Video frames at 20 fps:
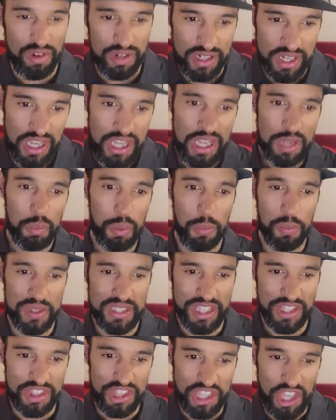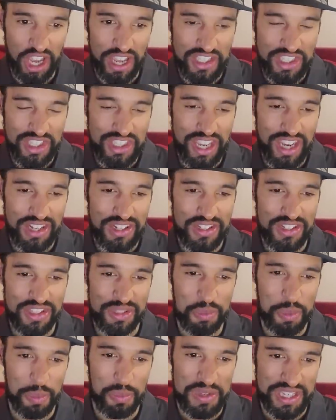And when we get the ice skaters
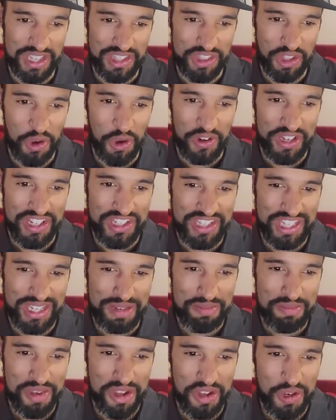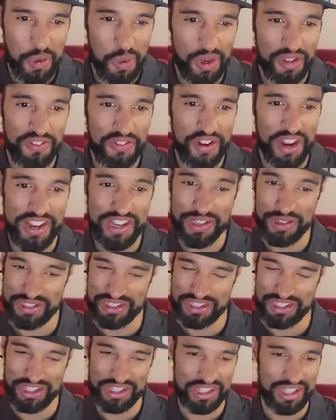and when we get the hockey team qualified,
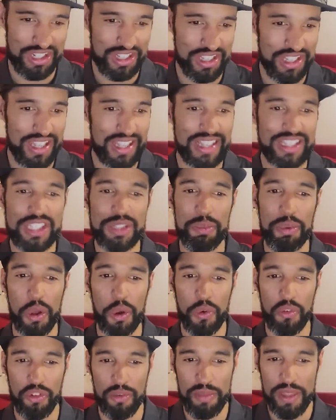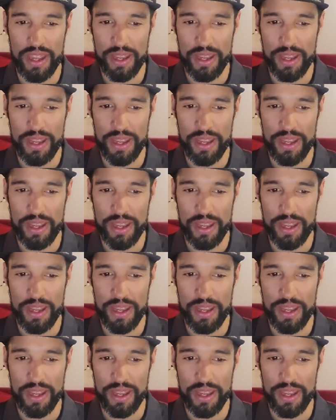it's just going to explode from